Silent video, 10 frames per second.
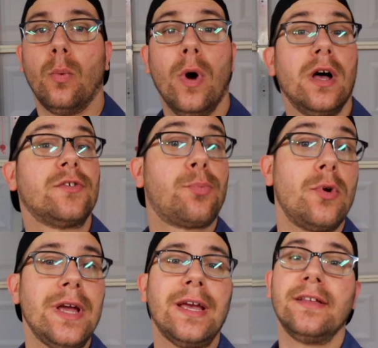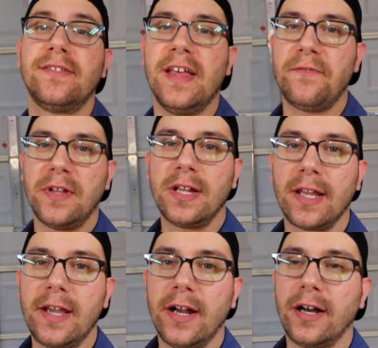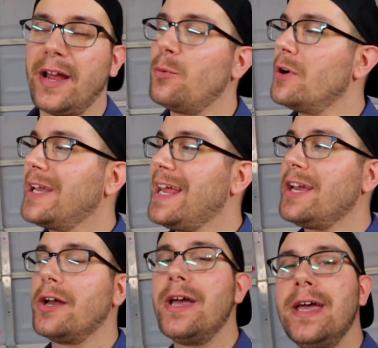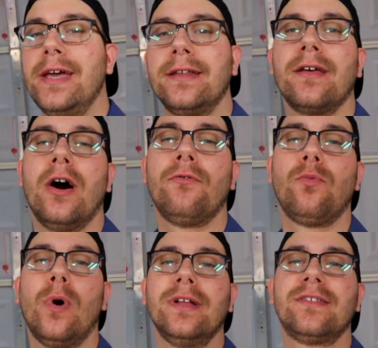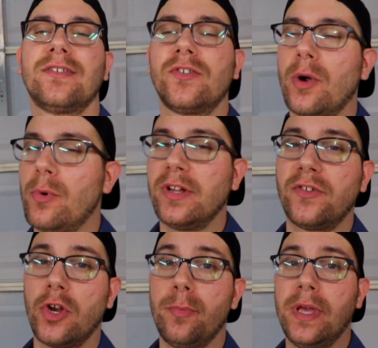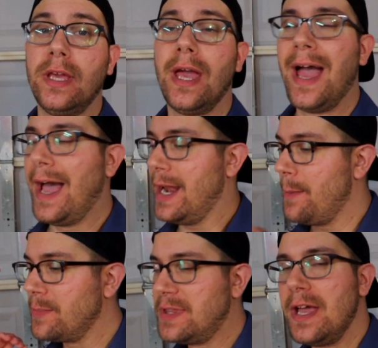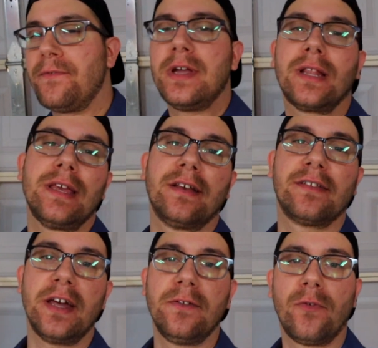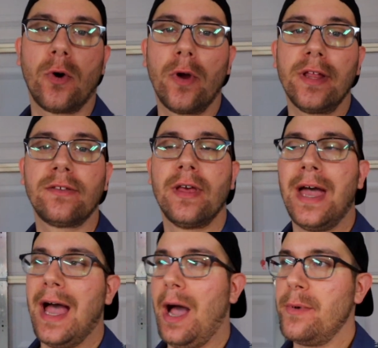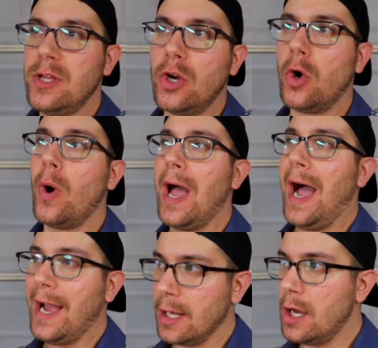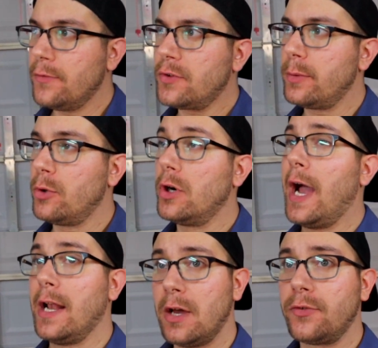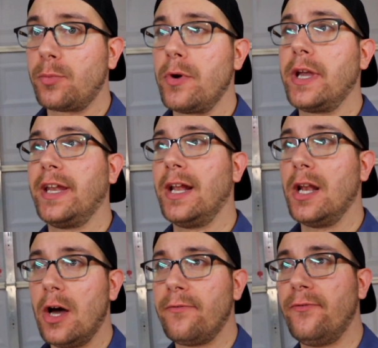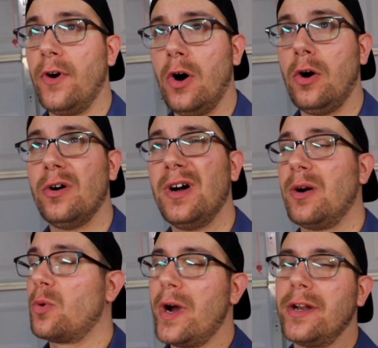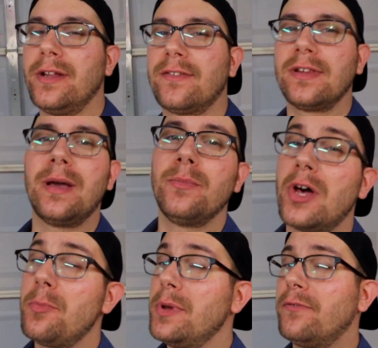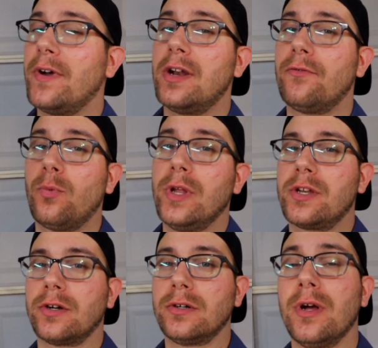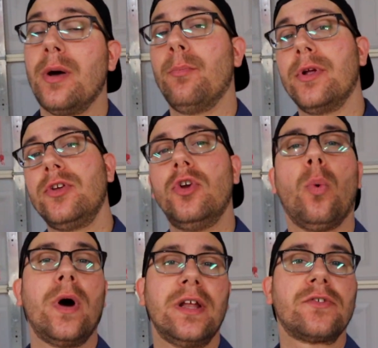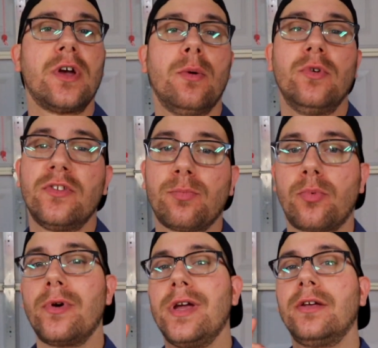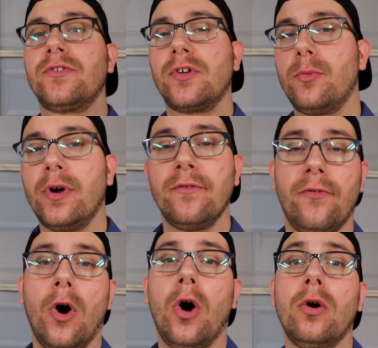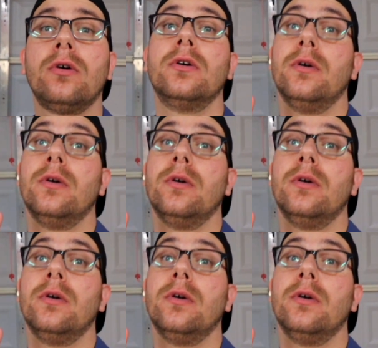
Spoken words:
Well, spring is definitely here and we're getting a hint of what summer is gonna be, and I'm definitely excited for it. I mean, you know, I love summer, I love spring, and I love fall. Quite honestly, I'm not a big fan of winter, but you know what else comes with spring, summer, and fall?